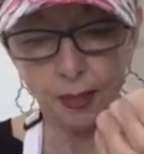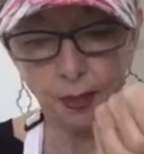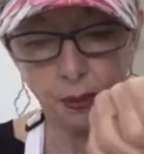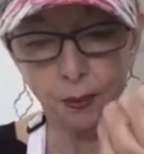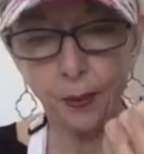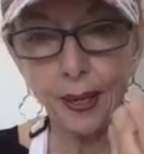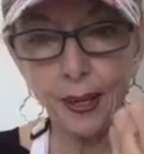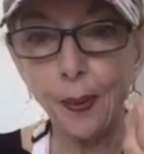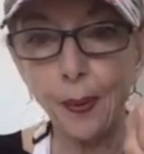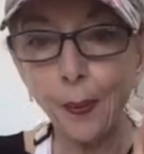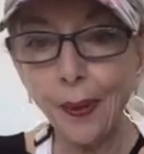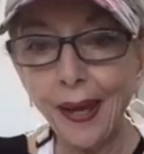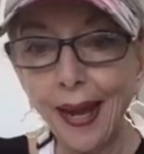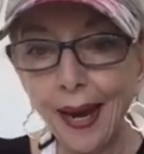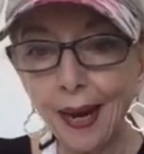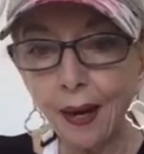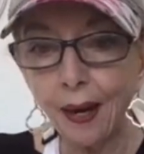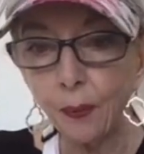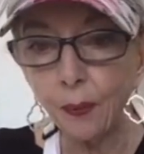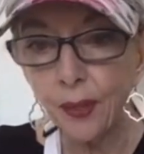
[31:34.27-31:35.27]
We don't
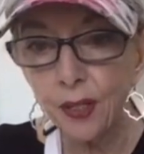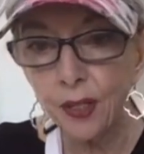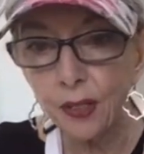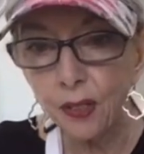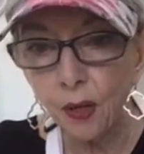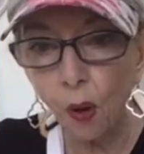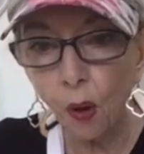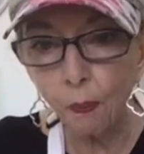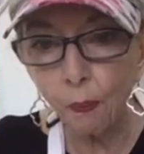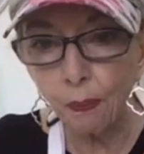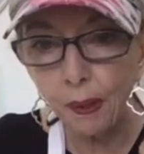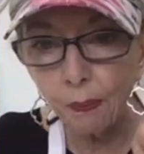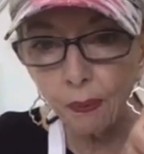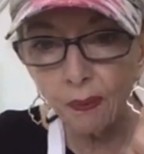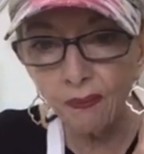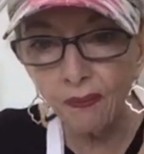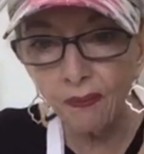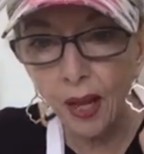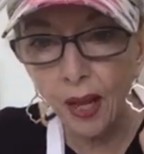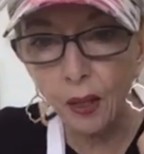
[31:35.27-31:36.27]
care. We just hope people
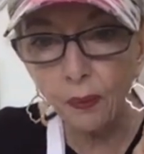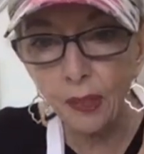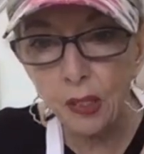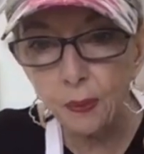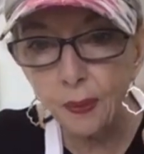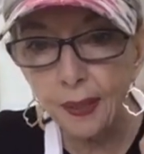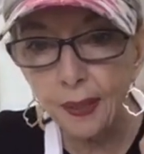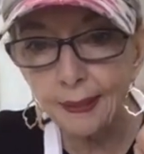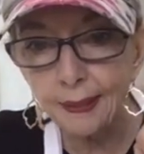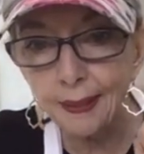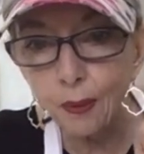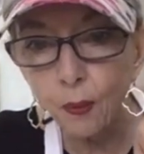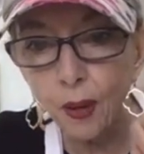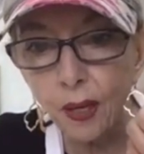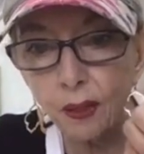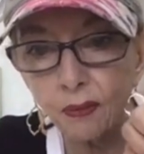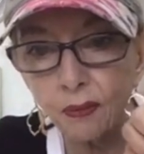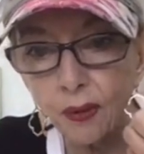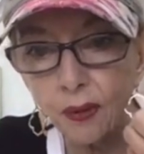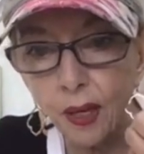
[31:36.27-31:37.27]
follow us because they want
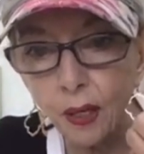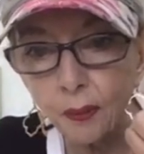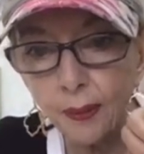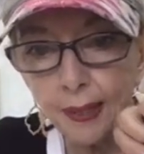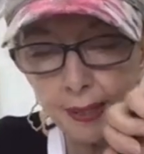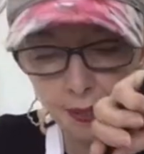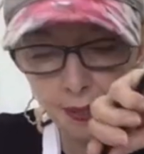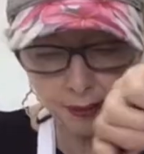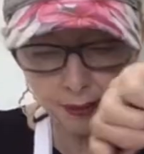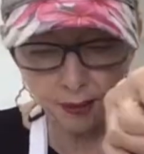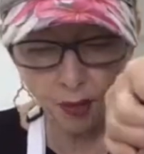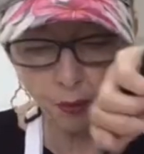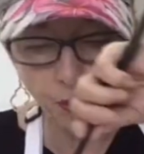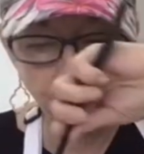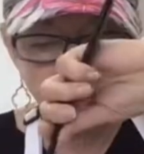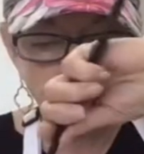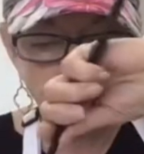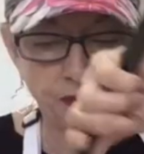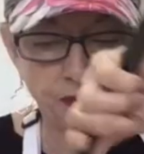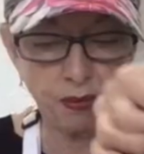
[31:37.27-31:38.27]
to follow us. You're
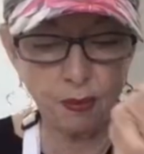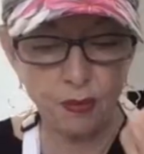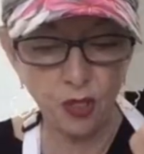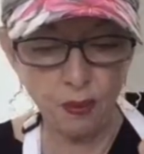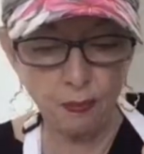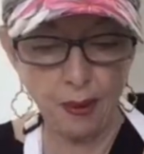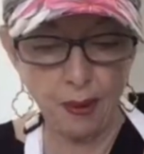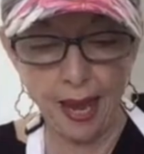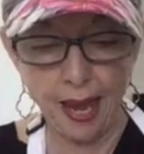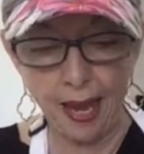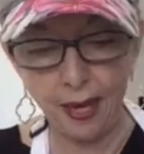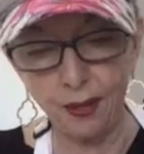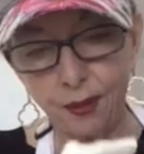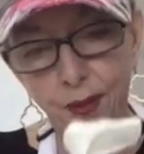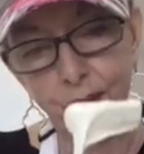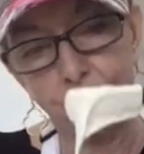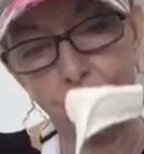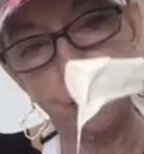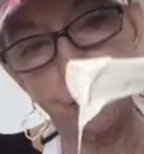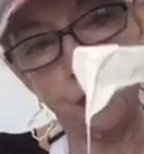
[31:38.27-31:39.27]
watching from Japan?
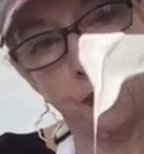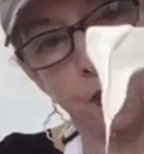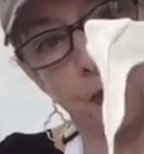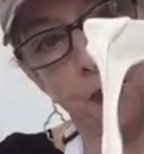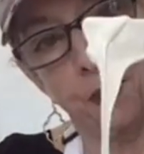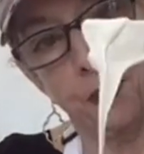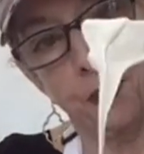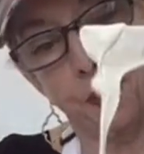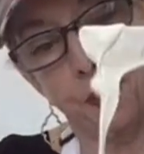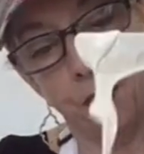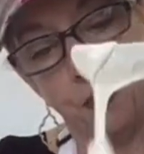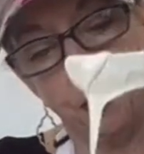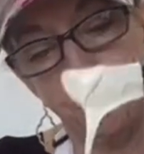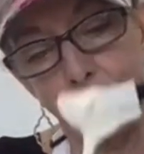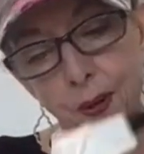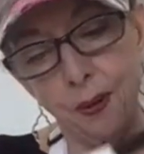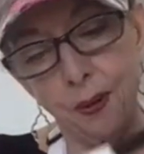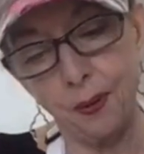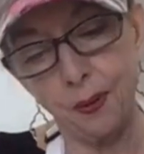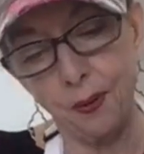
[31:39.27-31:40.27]

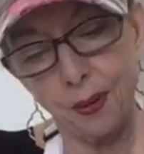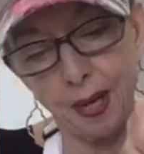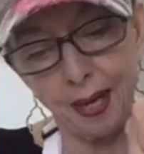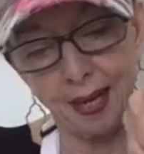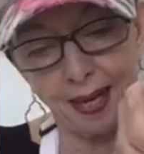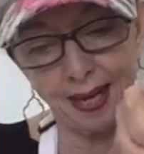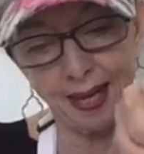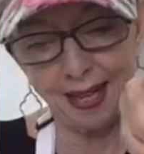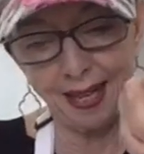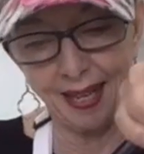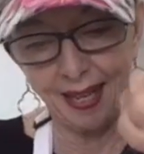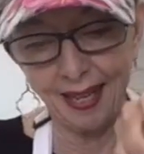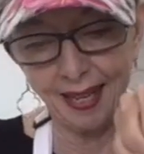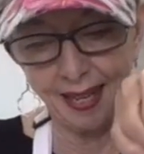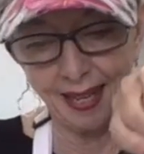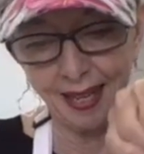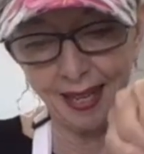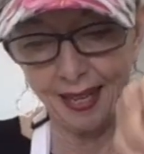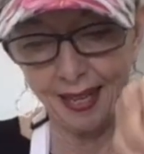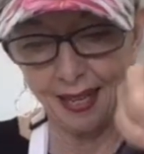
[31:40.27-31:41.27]
Woo.
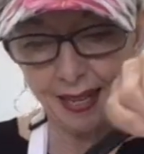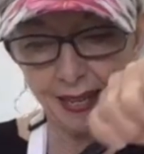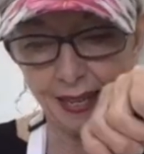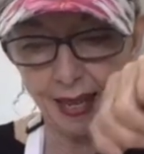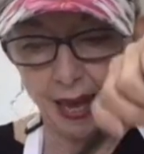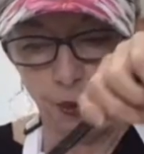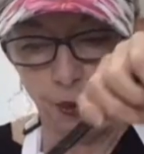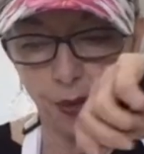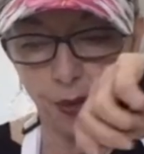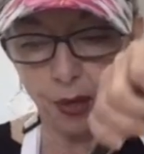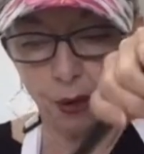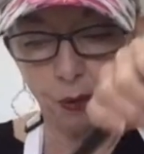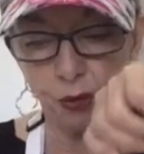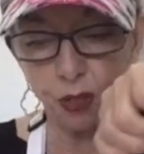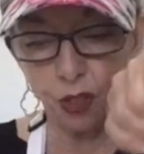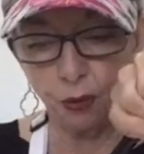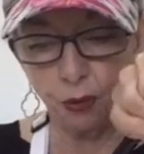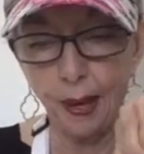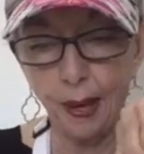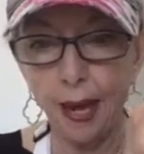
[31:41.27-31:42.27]
I want to go to
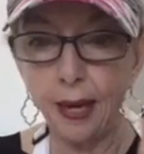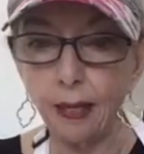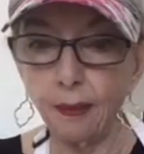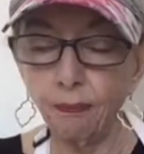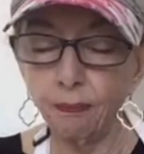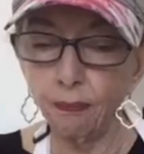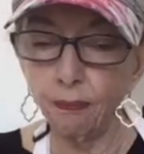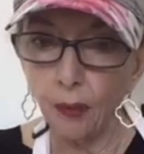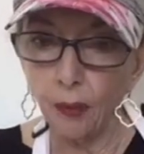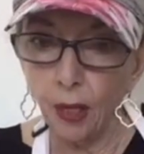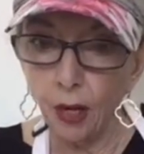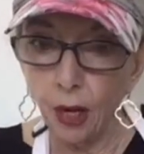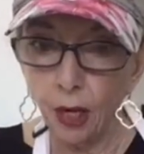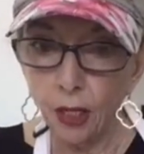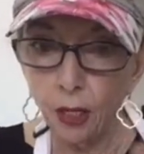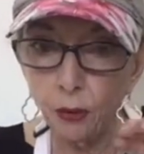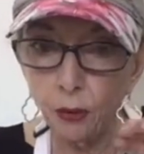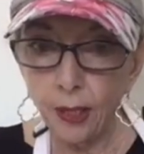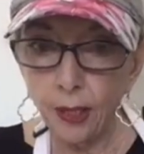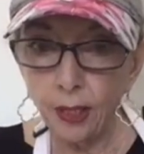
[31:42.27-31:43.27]
Japan. Are
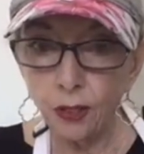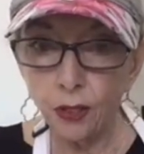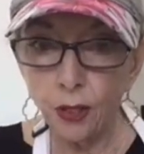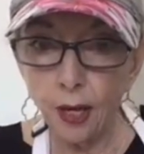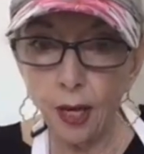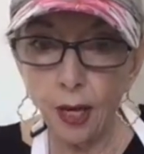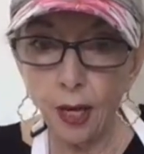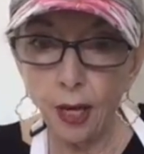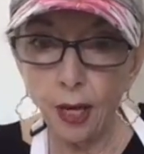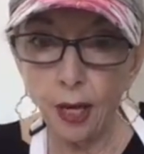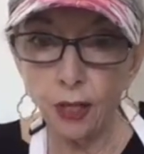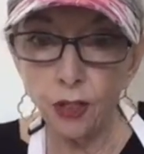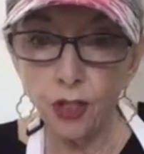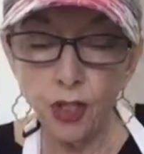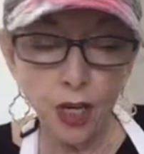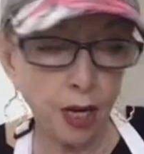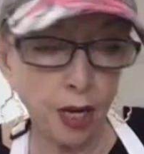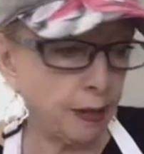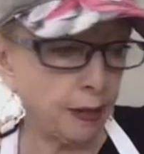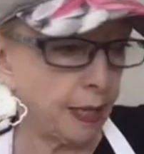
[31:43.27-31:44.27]
you in
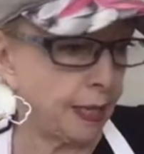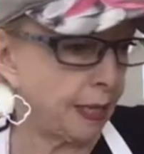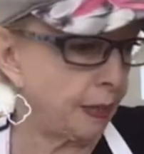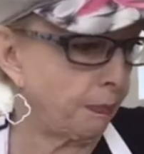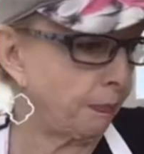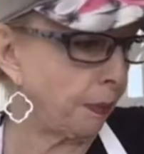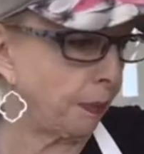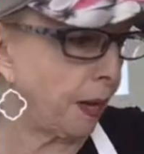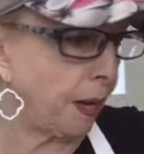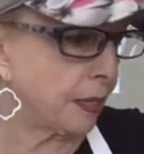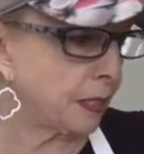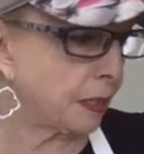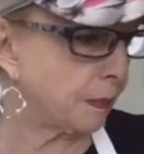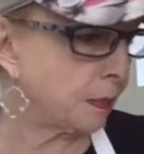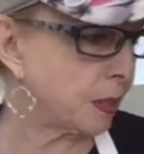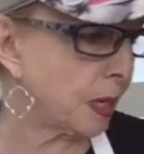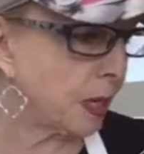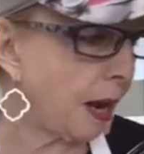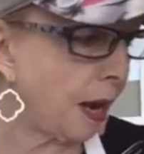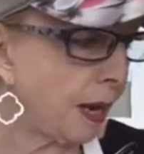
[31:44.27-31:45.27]
cherry blossom
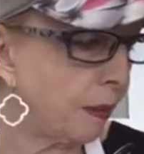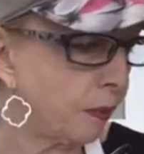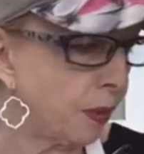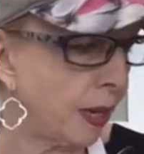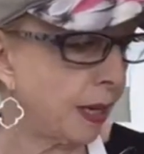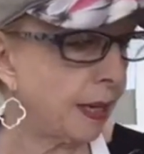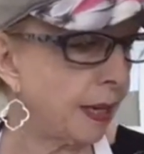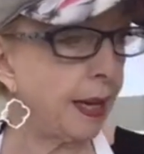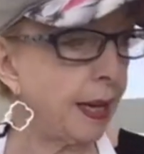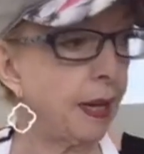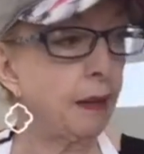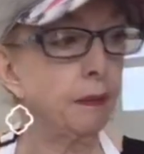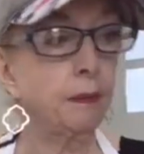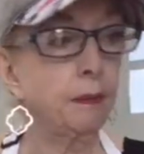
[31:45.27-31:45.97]
time right now?